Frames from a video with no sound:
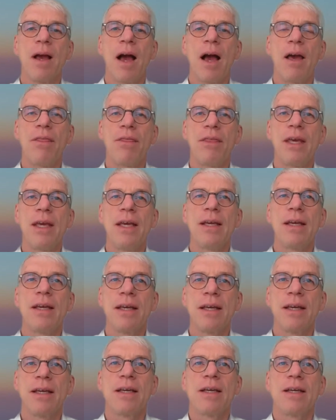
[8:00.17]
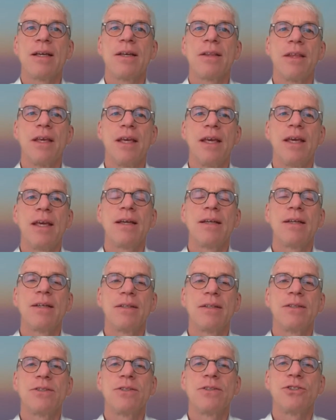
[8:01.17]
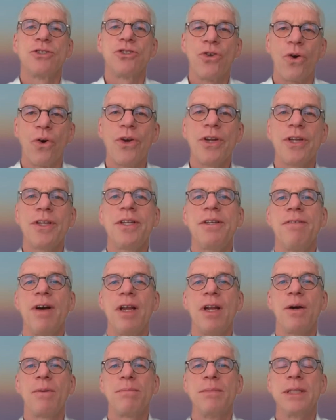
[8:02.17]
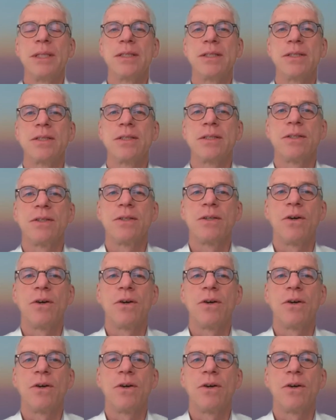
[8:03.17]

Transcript: I think the joint development